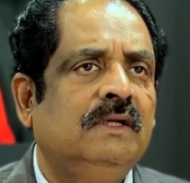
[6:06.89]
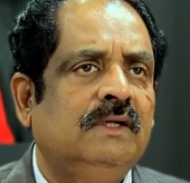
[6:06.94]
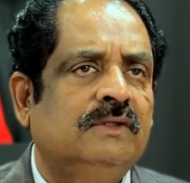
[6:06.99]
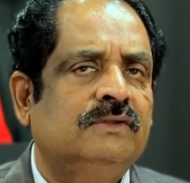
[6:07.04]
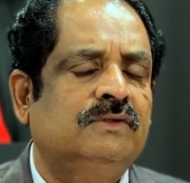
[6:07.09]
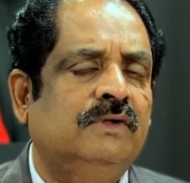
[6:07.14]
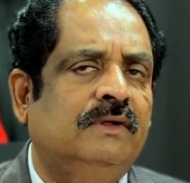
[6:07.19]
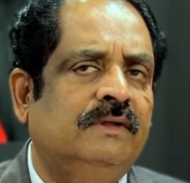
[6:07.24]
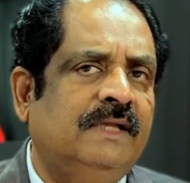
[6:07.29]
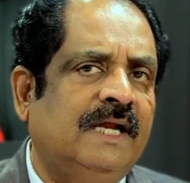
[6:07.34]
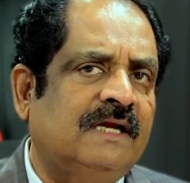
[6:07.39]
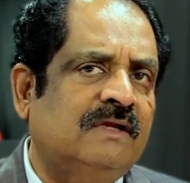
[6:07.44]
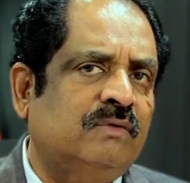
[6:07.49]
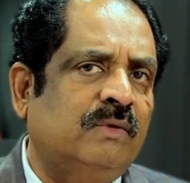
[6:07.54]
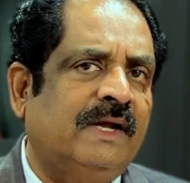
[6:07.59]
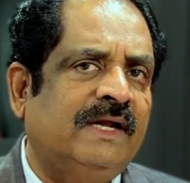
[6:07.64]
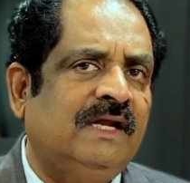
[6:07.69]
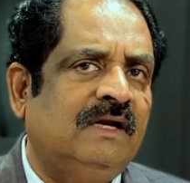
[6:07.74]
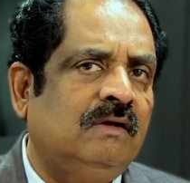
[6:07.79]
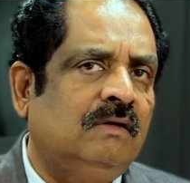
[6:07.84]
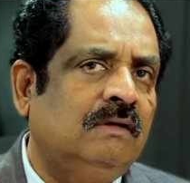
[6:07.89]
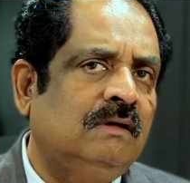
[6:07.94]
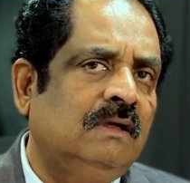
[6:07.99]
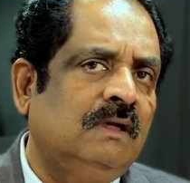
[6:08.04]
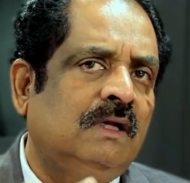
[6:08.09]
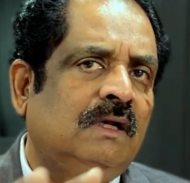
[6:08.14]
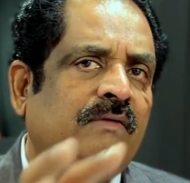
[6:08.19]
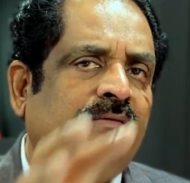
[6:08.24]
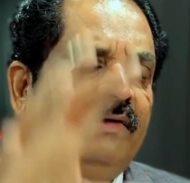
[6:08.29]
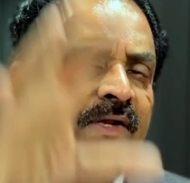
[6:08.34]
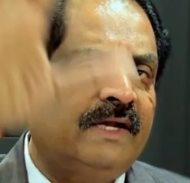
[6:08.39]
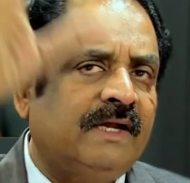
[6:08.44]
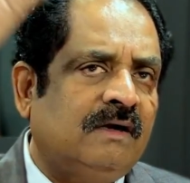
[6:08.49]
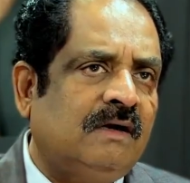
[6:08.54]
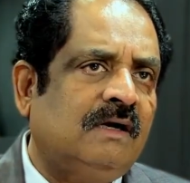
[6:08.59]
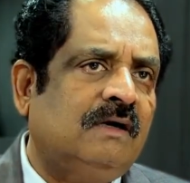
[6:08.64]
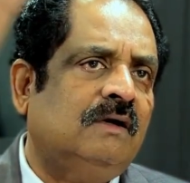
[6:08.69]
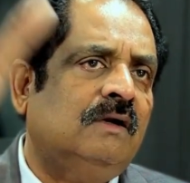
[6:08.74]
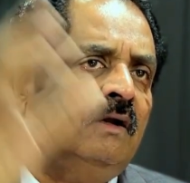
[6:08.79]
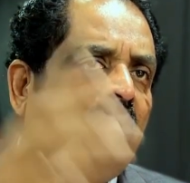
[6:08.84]
So that's why, we
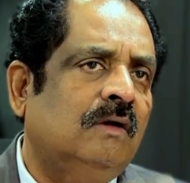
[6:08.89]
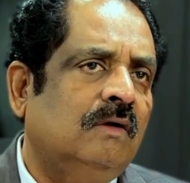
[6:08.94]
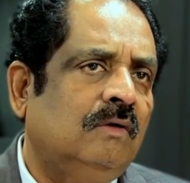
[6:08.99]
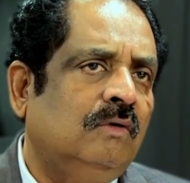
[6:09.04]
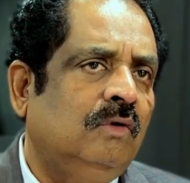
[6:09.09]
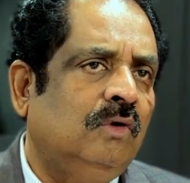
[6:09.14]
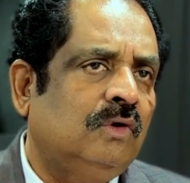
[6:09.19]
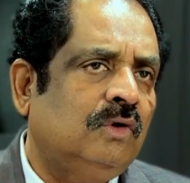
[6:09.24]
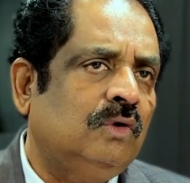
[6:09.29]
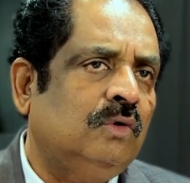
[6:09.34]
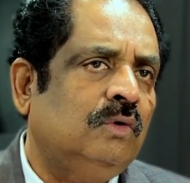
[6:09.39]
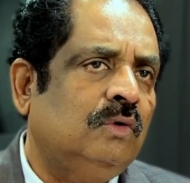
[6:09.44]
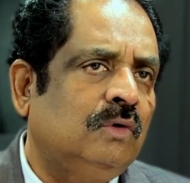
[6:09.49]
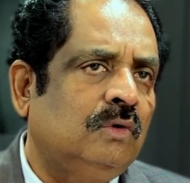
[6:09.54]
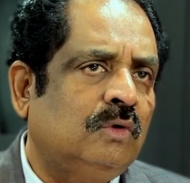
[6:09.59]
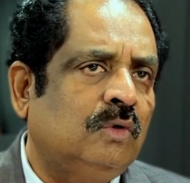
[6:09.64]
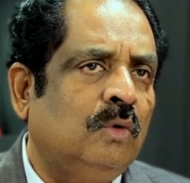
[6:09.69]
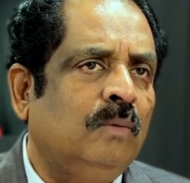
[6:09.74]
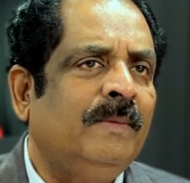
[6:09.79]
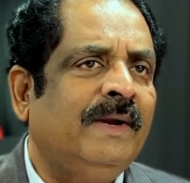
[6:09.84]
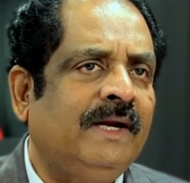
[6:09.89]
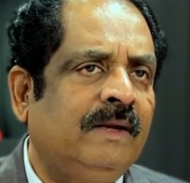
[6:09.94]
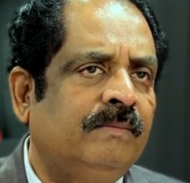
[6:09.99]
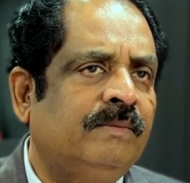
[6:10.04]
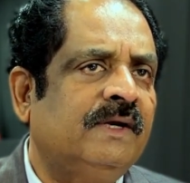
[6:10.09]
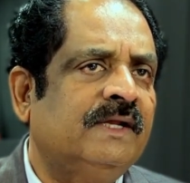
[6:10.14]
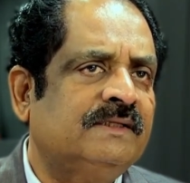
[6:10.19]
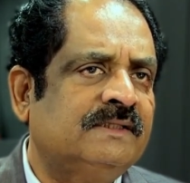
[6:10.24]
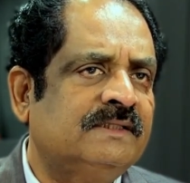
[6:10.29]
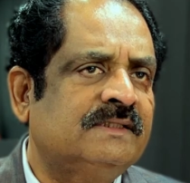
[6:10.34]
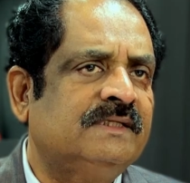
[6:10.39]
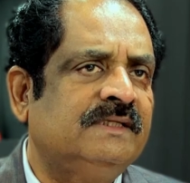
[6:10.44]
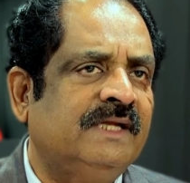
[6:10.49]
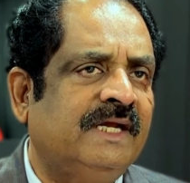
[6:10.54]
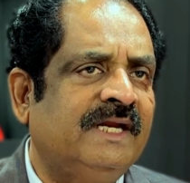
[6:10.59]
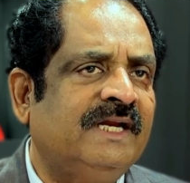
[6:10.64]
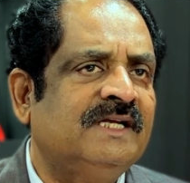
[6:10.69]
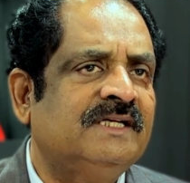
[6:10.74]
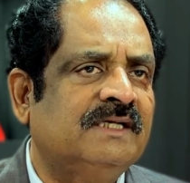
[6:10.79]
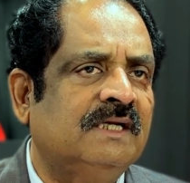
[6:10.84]
cannot go to too many places in the
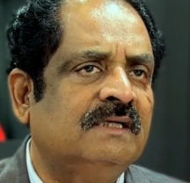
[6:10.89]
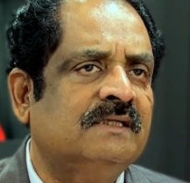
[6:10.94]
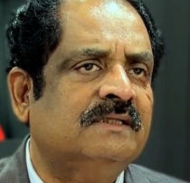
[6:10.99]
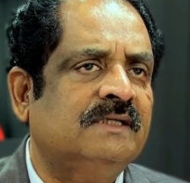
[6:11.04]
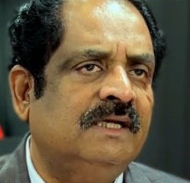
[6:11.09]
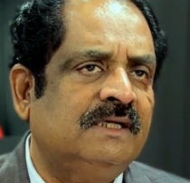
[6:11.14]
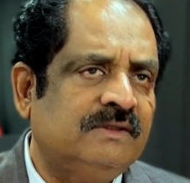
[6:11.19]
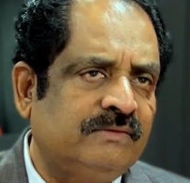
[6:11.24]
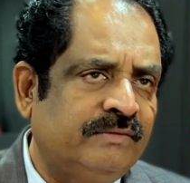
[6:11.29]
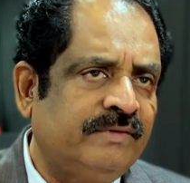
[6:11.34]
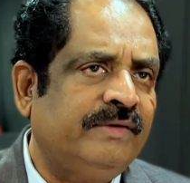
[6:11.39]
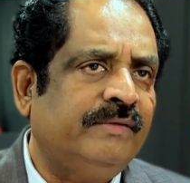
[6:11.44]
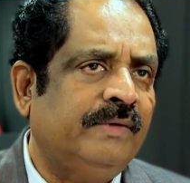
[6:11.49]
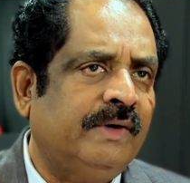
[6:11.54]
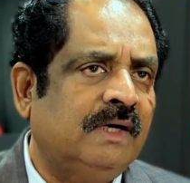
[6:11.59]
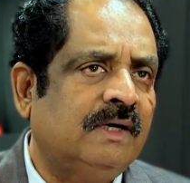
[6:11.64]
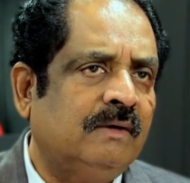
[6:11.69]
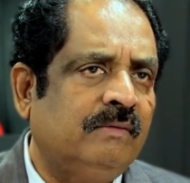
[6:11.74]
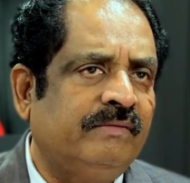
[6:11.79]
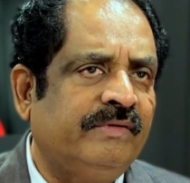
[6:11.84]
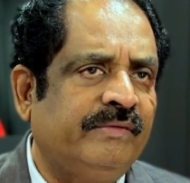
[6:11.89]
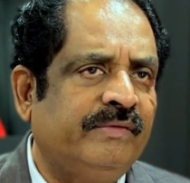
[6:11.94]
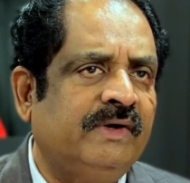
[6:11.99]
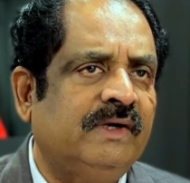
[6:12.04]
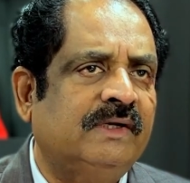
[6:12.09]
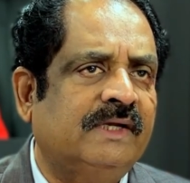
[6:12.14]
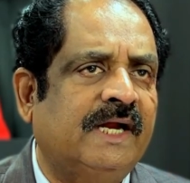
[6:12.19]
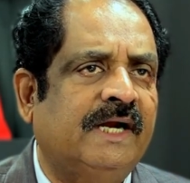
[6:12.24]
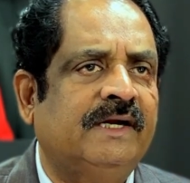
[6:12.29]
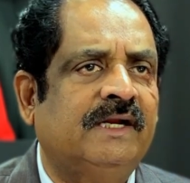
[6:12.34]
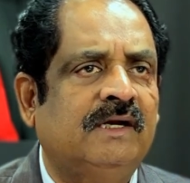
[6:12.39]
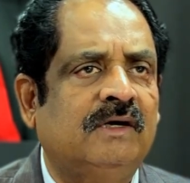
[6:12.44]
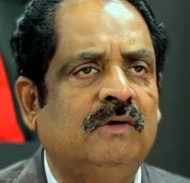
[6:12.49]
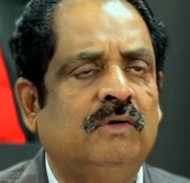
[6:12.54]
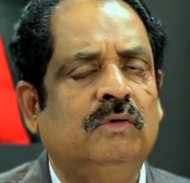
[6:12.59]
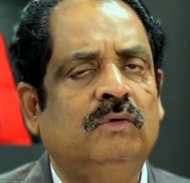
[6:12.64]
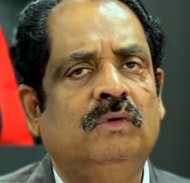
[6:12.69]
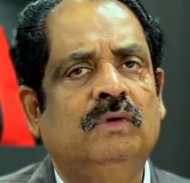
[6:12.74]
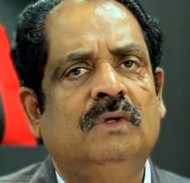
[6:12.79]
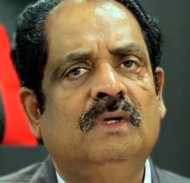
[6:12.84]
initial stage. We will cater
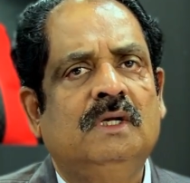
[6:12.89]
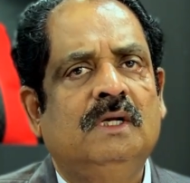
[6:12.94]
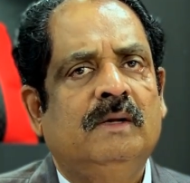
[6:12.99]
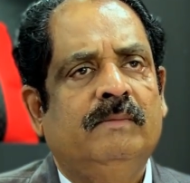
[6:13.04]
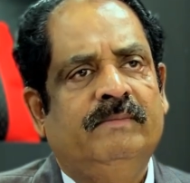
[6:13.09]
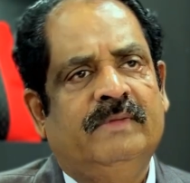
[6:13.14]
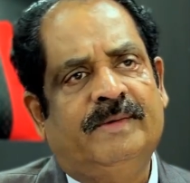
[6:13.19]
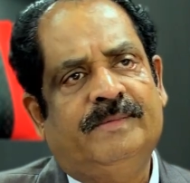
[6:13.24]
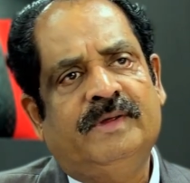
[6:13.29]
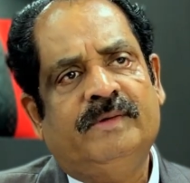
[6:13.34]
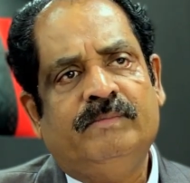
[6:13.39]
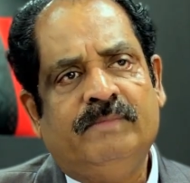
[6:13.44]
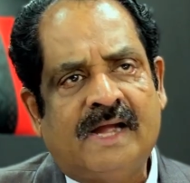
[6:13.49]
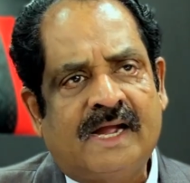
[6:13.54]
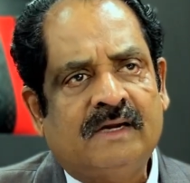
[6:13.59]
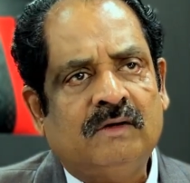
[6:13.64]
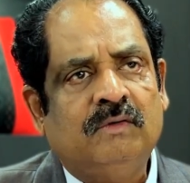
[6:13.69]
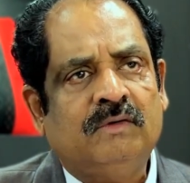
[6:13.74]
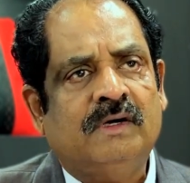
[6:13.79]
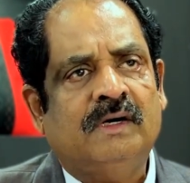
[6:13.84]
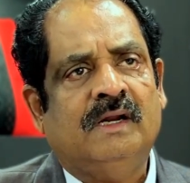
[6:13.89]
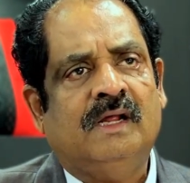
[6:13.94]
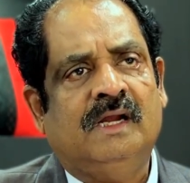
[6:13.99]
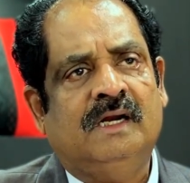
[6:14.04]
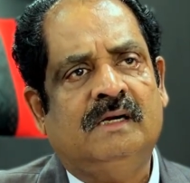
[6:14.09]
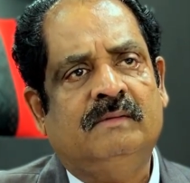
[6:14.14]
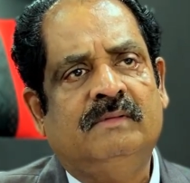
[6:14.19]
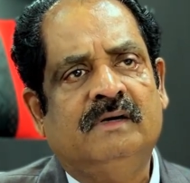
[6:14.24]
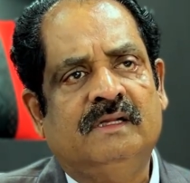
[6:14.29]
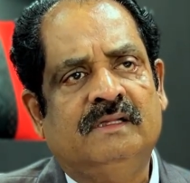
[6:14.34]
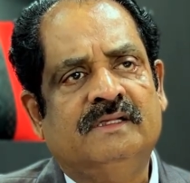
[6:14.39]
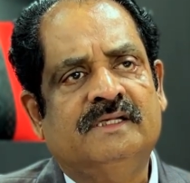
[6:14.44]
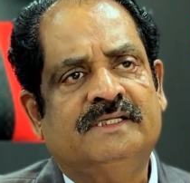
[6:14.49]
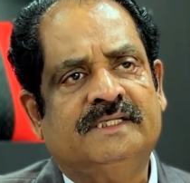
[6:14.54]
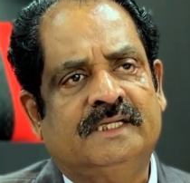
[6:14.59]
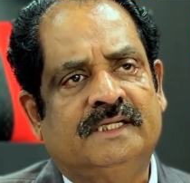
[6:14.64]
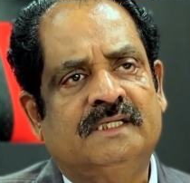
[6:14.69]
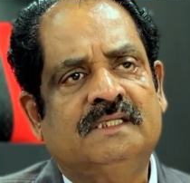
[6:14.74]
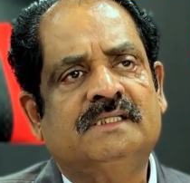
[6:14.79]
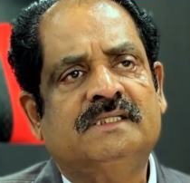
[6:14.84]
to maybe Bangalore and Hyderabad in the
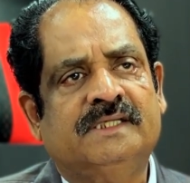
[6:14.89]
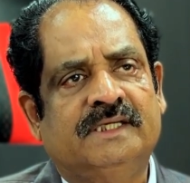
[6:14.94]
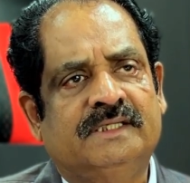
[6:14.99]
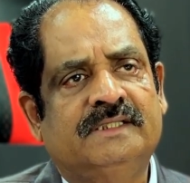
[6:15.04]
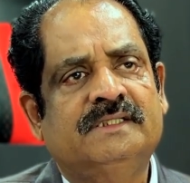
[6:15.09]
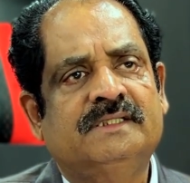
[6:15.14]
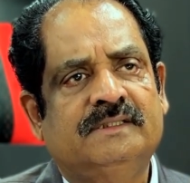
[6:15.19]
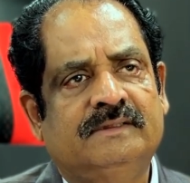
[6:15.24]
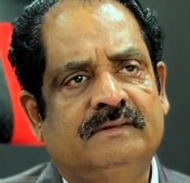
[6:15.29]
southern states.